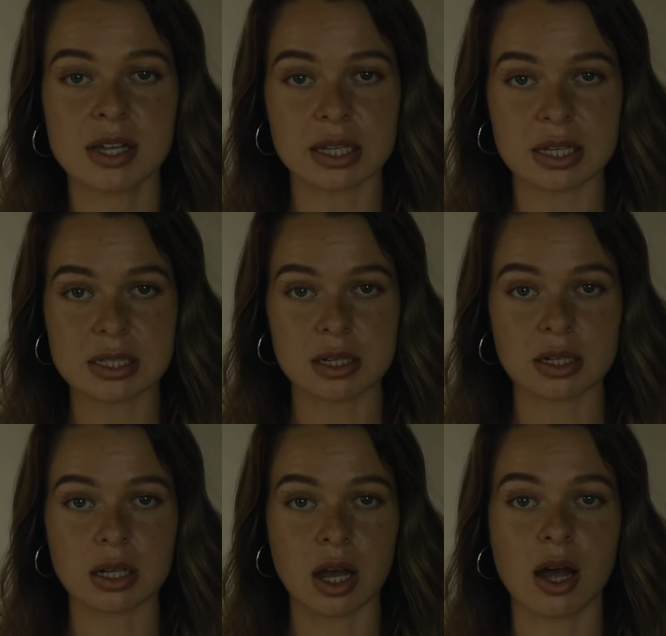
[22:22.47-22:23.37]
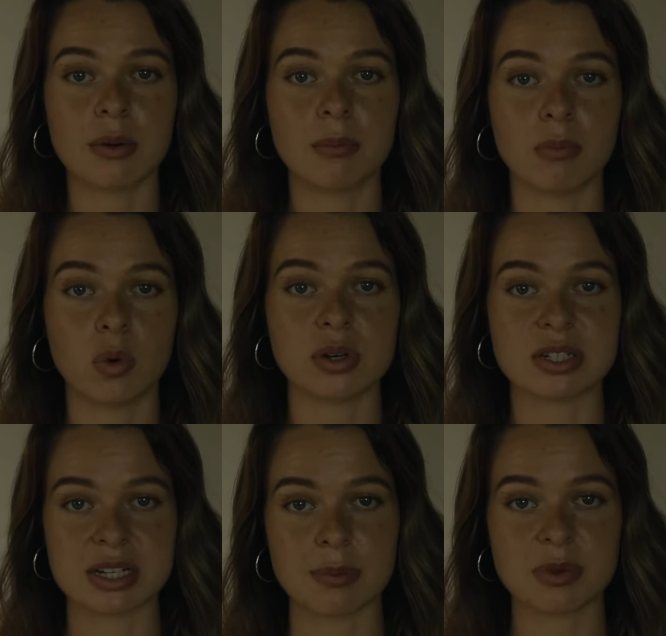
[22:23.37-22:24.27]
Like it's a lot more
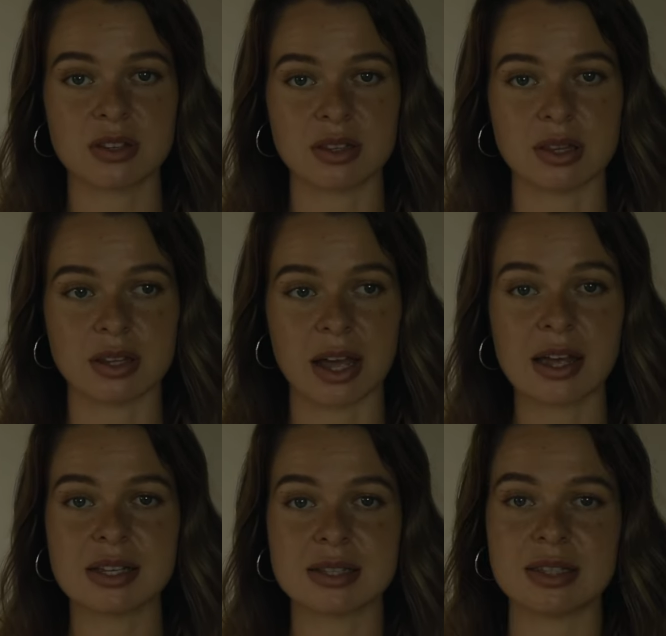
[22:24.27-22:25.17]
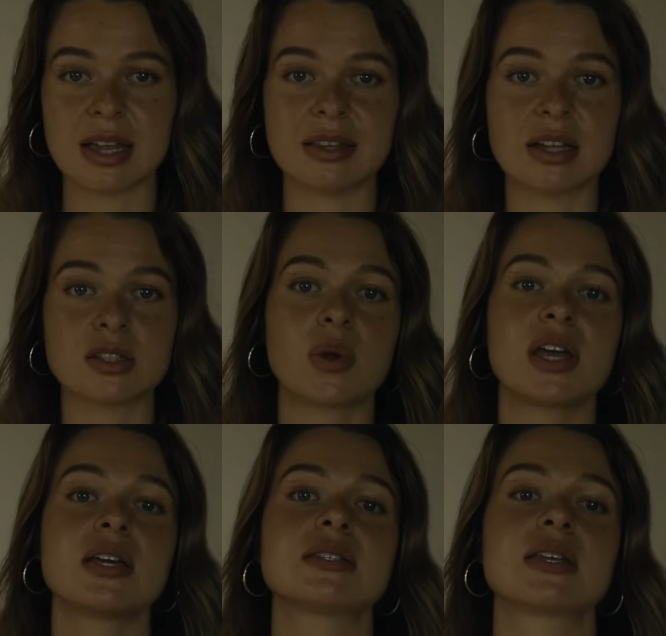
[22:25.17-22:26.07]
depth than that and that's why
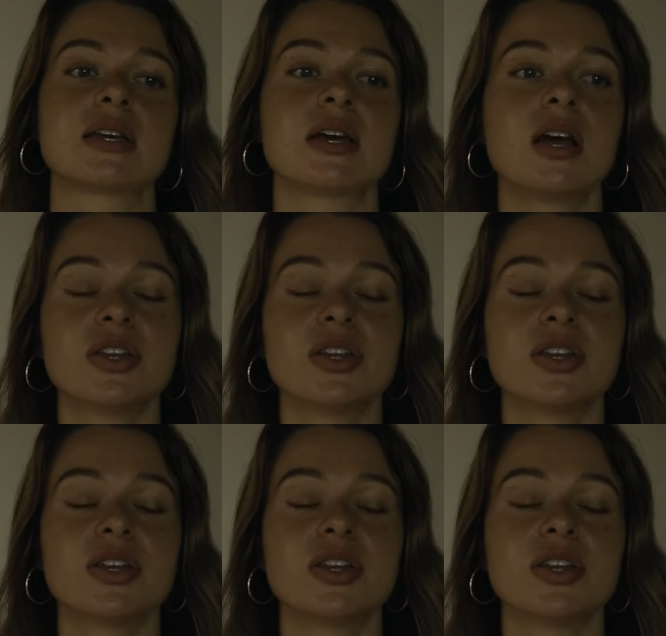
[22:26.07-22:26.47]
it's like